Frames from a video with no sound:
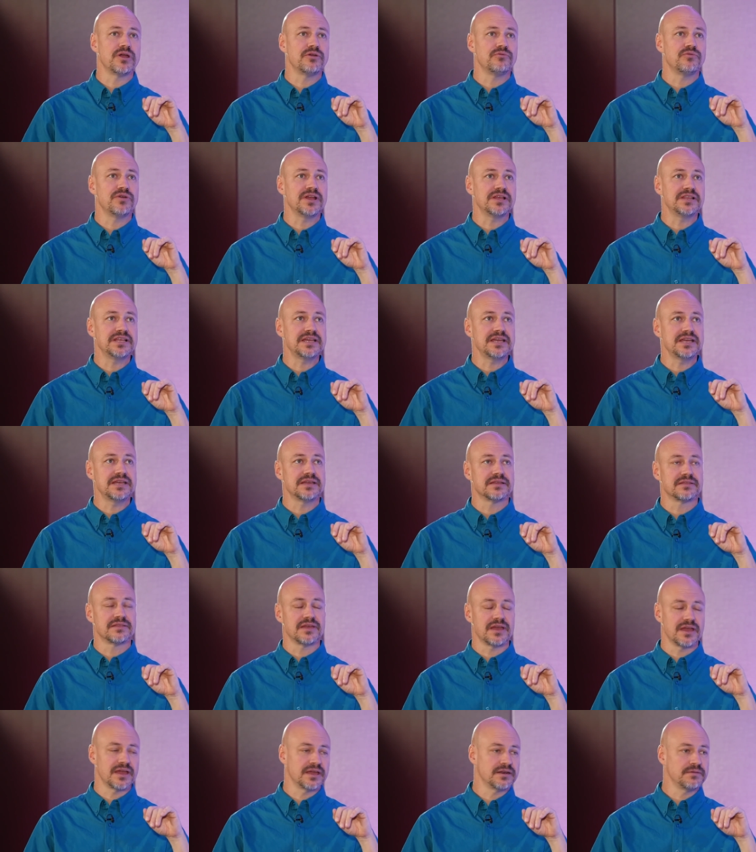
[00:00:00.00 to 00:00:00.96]
we really
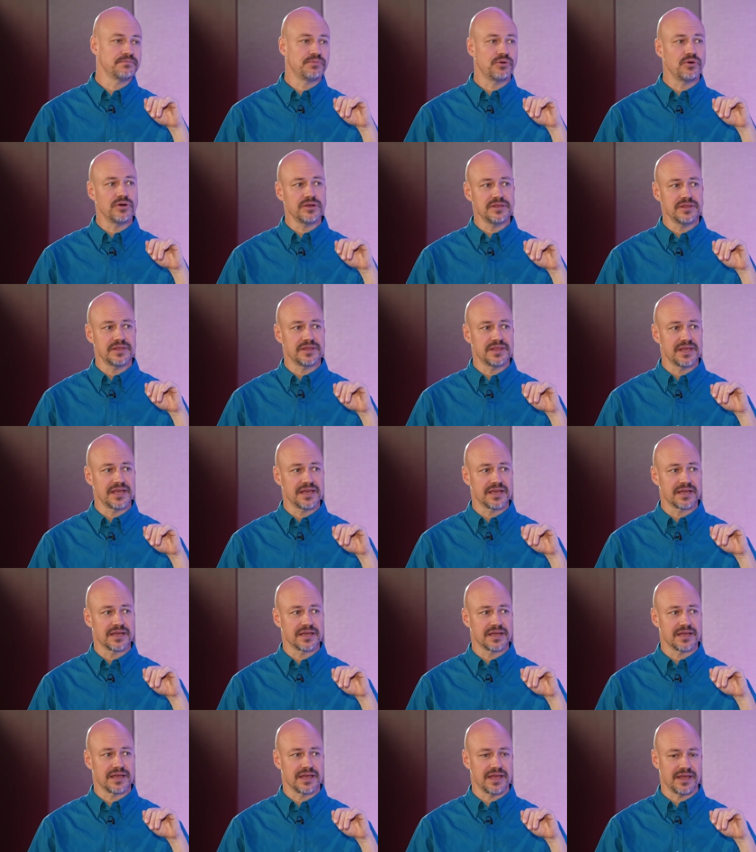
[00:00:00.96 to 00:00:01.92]
an important
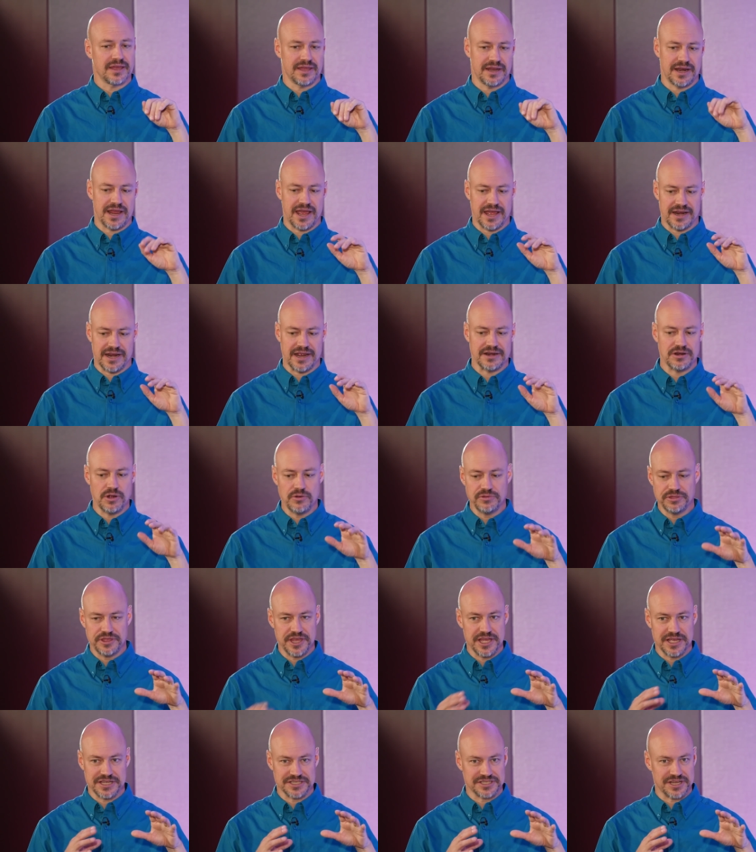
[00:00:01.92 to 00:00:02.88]
thing, and I
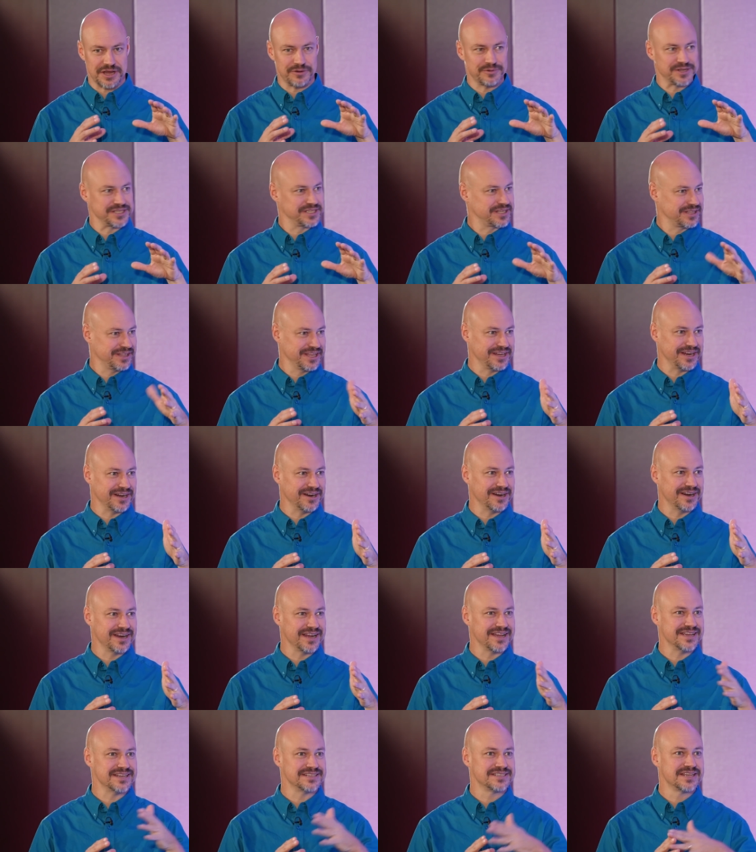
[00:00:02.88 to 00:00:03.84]
don't think it's always
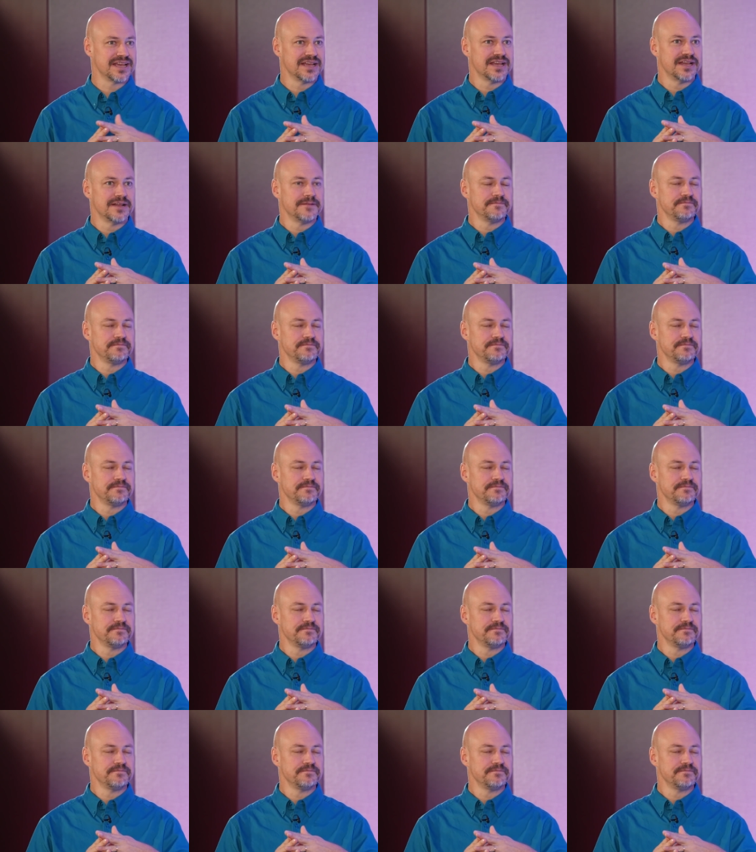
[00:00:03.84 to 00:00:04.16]
clear, is